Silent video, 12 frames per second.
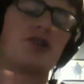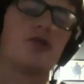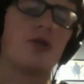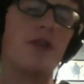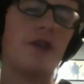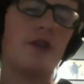
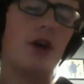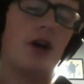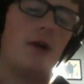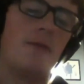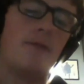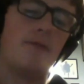surely
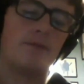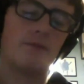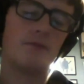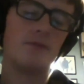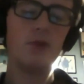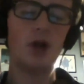that,
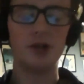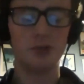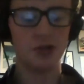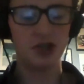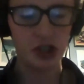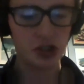I
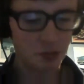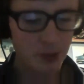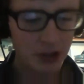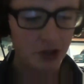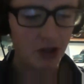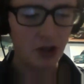don't want to change your
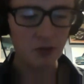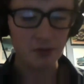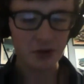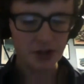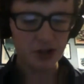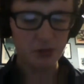opinion or anything,
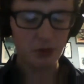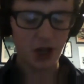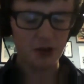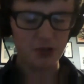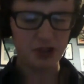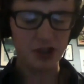but this is what
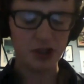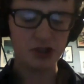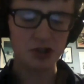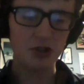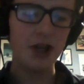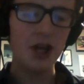I was thinking,
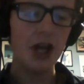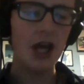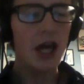surely